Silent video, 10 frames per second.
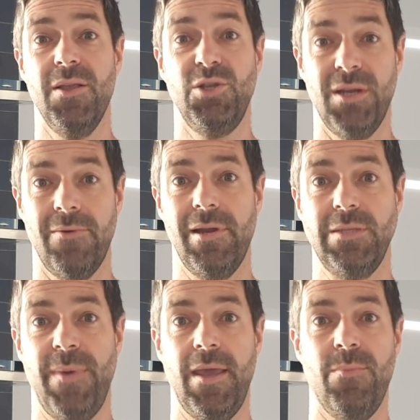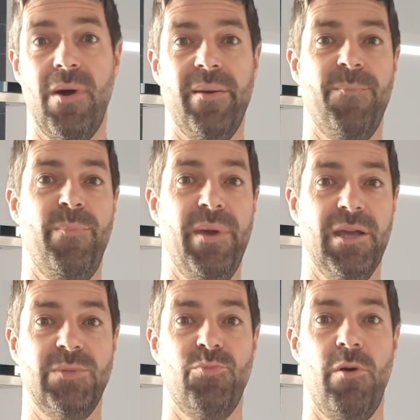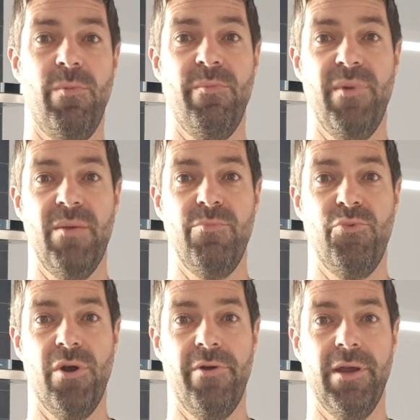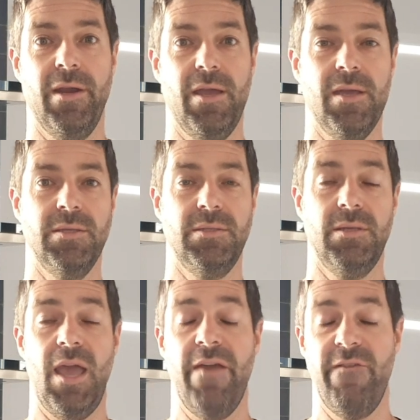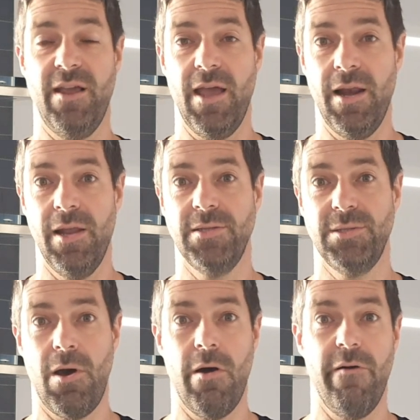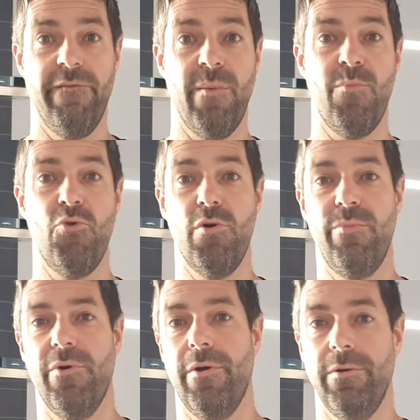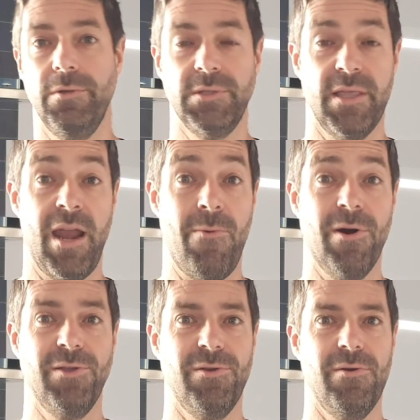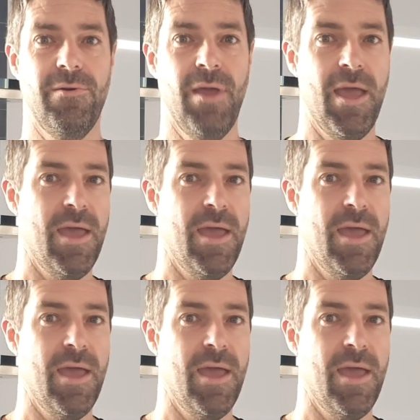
Generally speaking, my biggest problem in brewing is having a list of more brews that I want to do